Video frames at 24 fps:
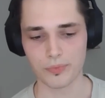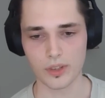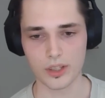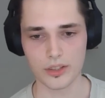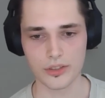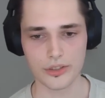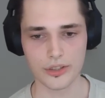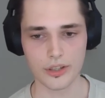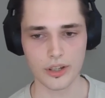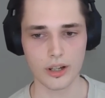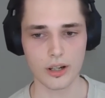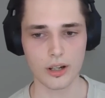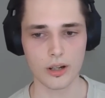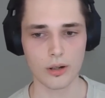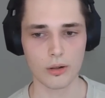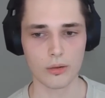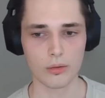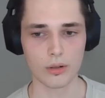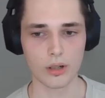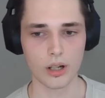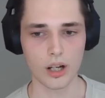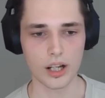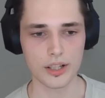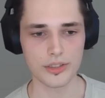
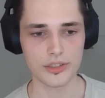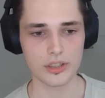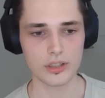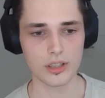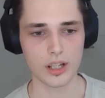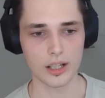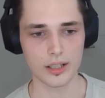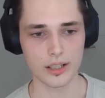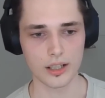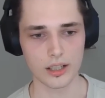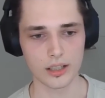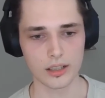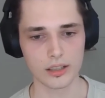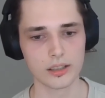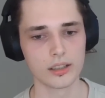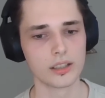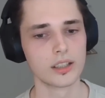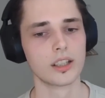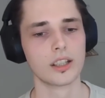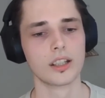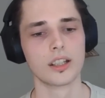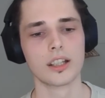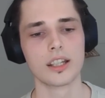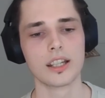So on Solana,
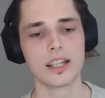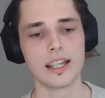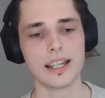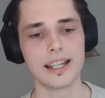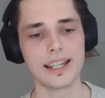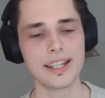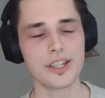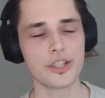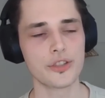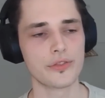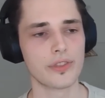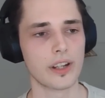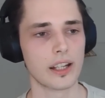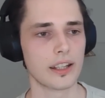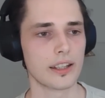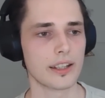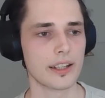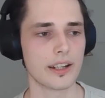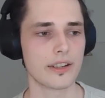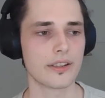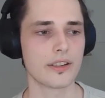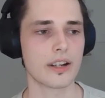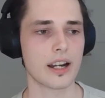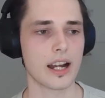each
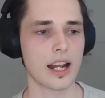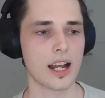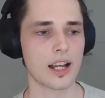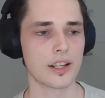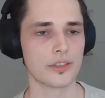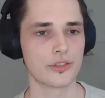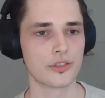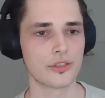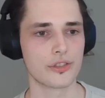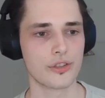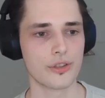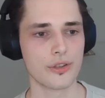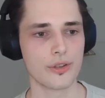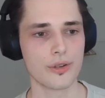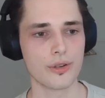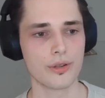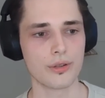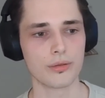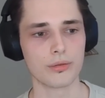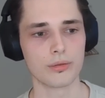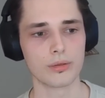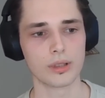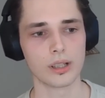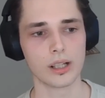validator has
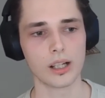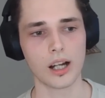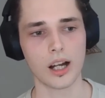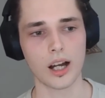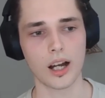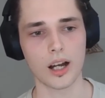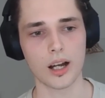to